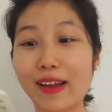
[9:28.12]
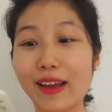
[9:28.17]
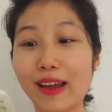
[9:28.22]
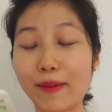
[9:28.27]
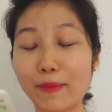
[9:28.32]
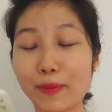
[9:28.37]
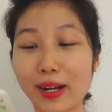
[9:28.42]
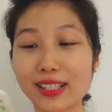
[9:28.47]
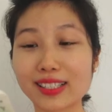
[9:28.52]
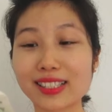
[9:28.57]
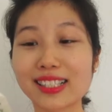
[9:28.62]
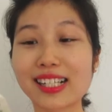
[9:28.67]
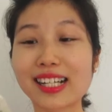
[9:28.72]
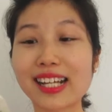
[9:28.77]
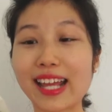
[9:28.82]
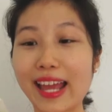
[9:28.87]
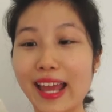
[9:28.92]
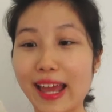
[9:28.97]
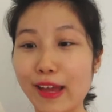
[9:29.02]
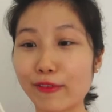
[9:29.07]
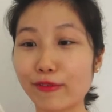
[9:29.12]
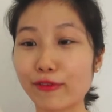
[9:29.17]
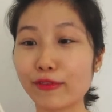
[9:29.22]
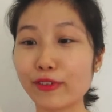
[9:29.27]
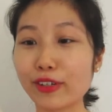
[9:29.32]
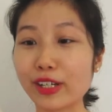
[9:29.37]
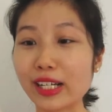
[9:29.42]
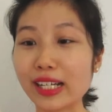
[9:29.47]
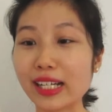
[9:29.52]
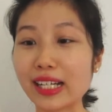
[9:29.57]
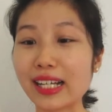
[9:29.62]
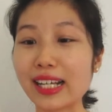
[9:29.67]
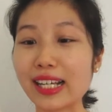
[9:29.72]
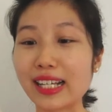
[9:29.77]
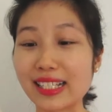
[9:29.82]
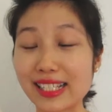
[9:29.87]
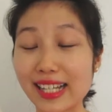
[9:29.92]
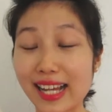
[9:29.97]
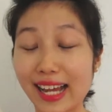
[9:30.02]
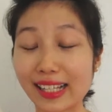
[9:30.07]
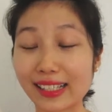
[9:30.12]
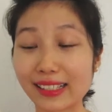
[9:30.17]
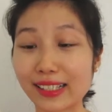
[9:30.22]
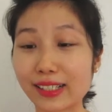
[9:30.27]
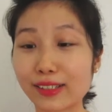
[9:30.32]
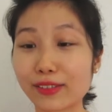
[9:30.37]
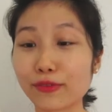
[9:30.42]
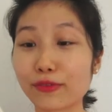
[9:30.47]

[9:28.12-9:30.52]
practically every Italian,